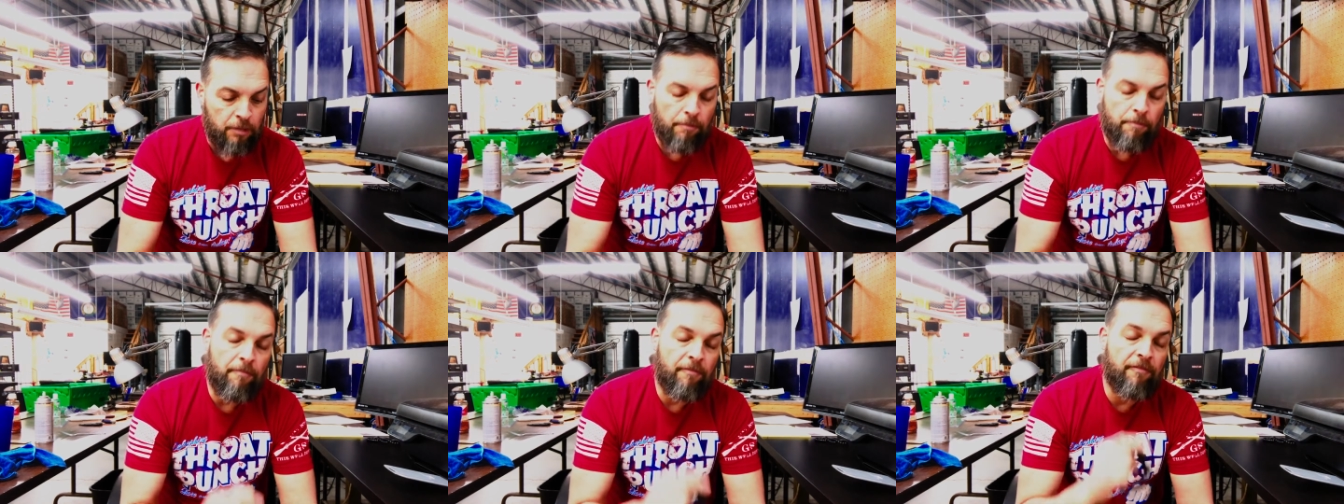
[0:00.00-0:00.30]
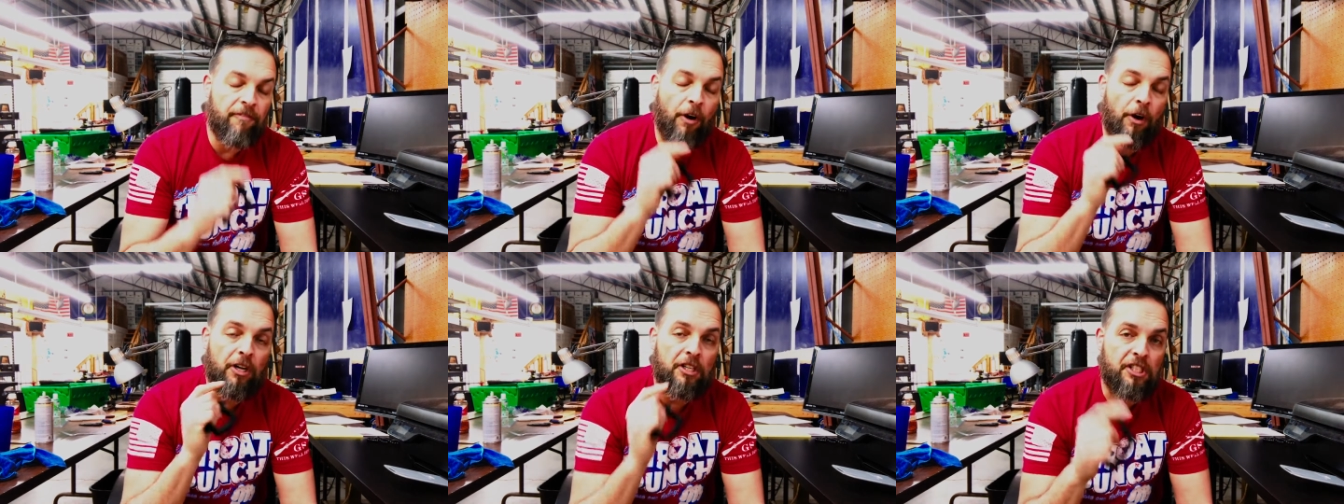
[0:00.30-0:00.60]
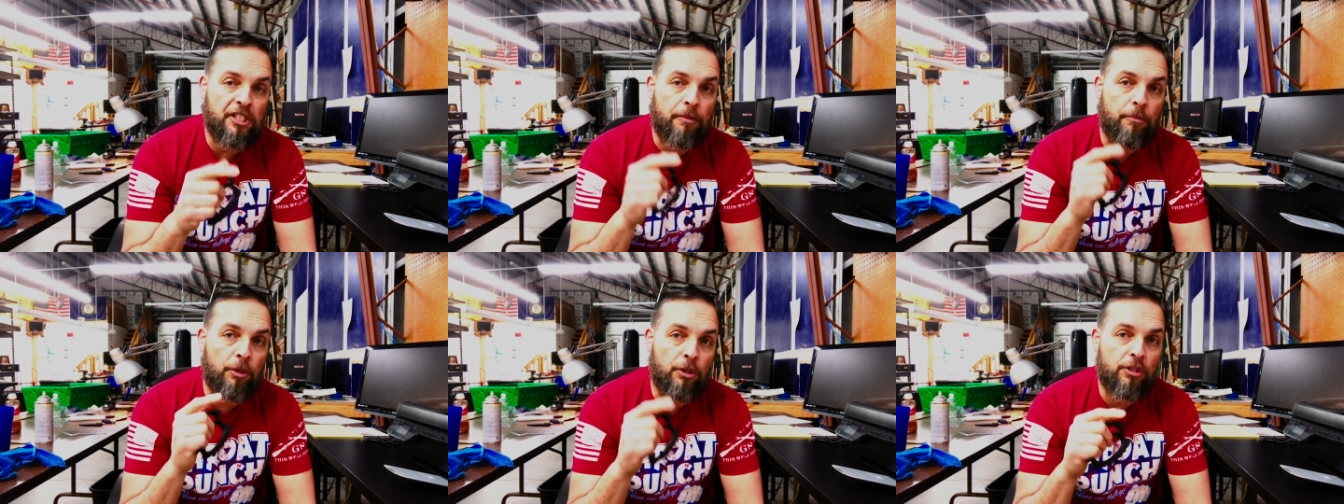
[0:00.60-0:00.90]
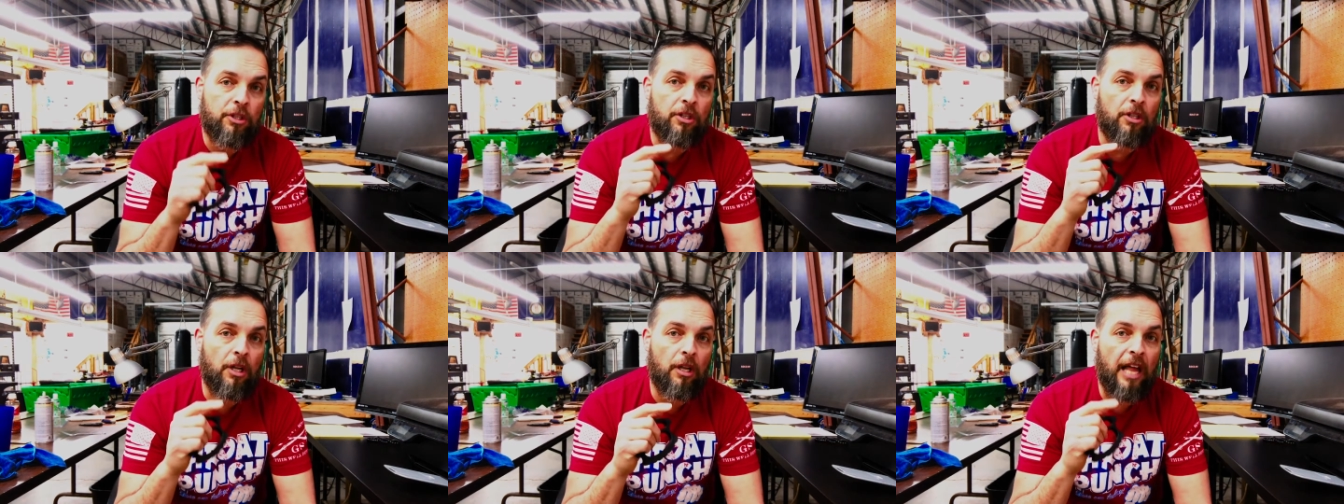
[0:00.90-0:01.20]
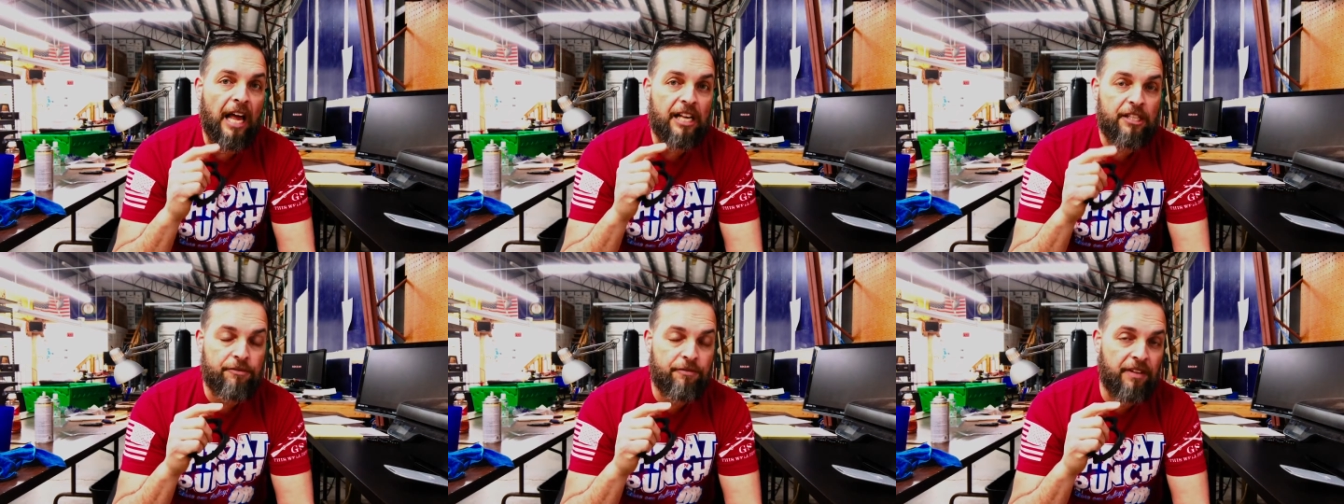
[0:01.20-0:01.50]
very similar to the
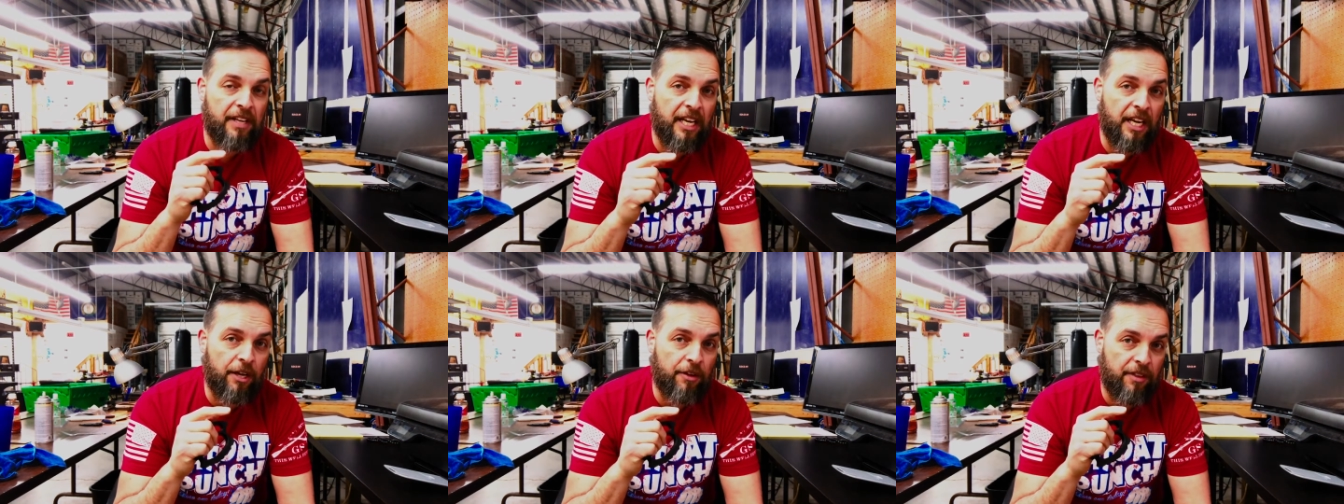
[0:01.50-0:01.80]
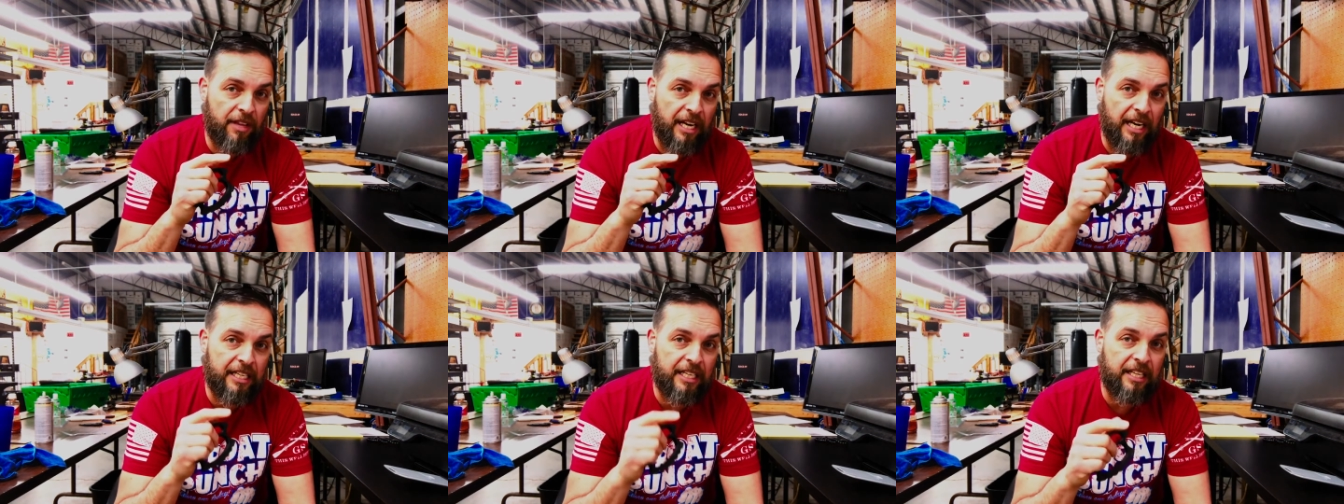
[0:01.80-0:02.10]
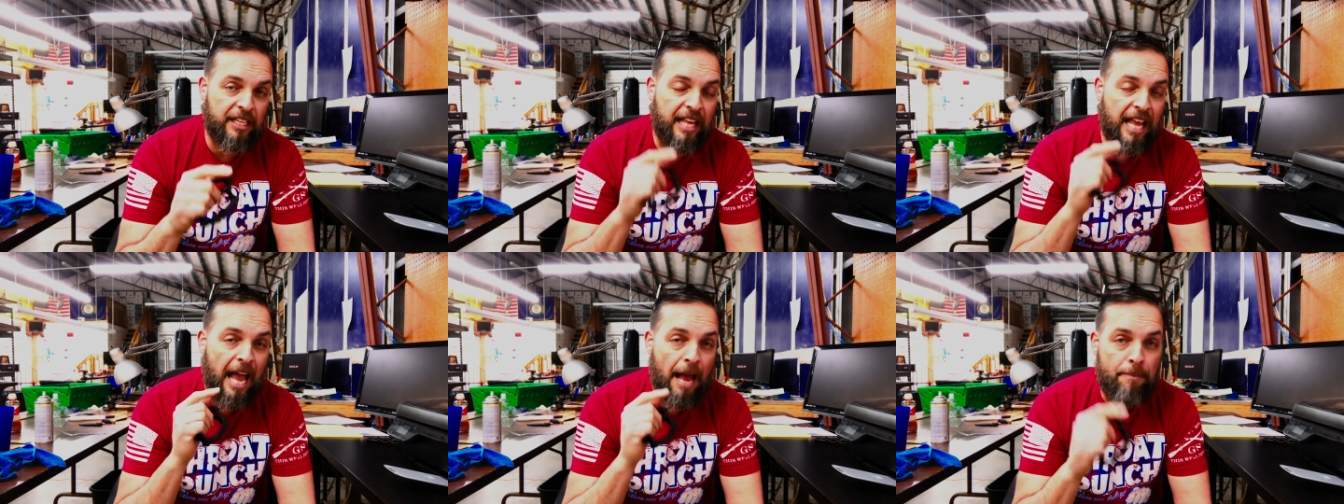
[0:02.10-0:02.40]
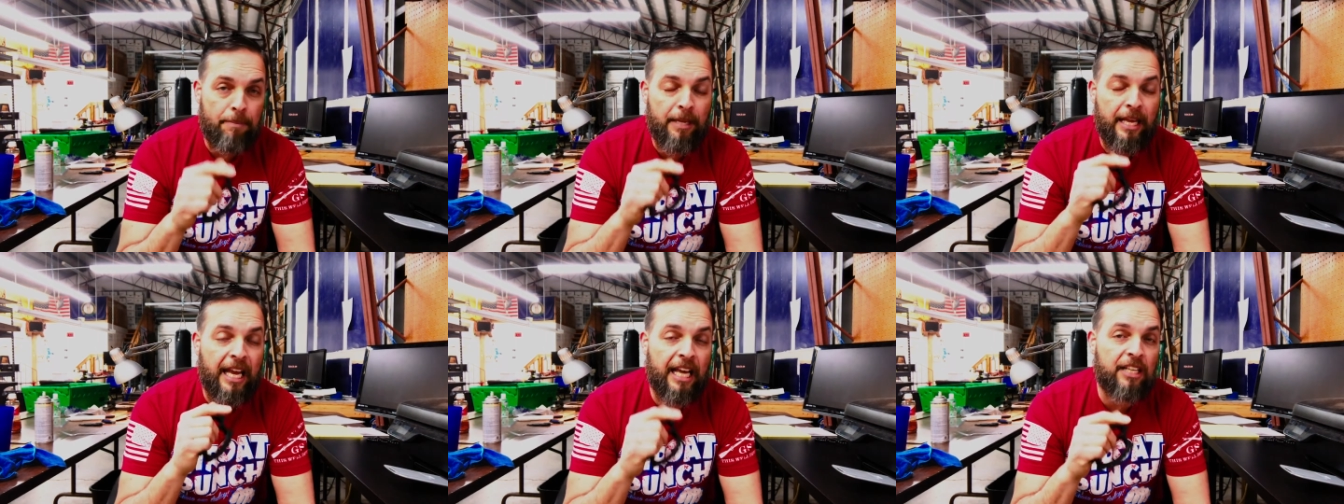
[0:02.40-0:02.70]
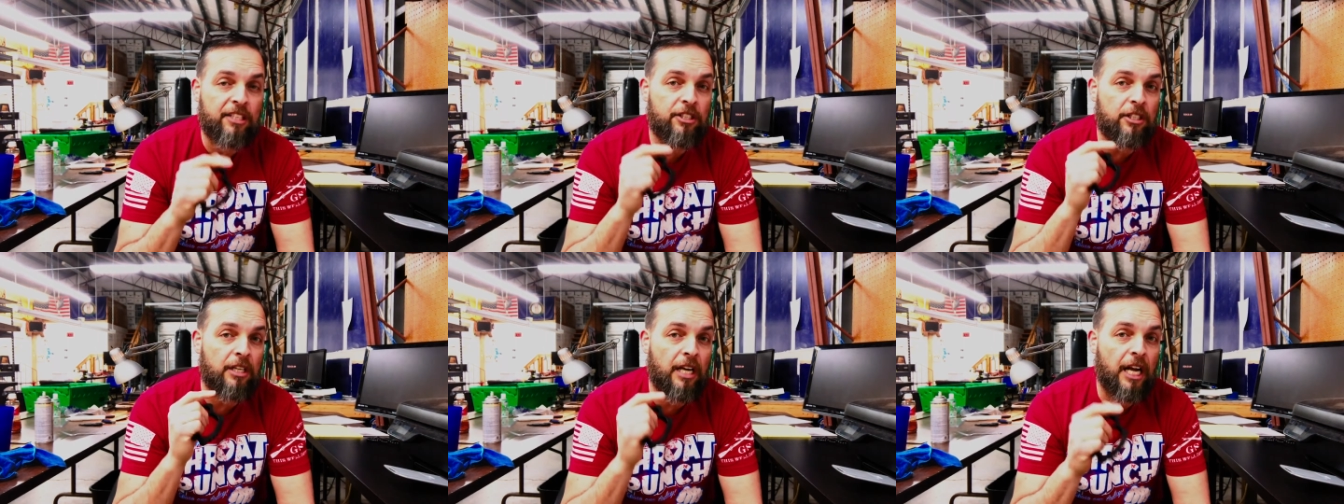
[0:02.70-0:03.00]
last video that I did, the application,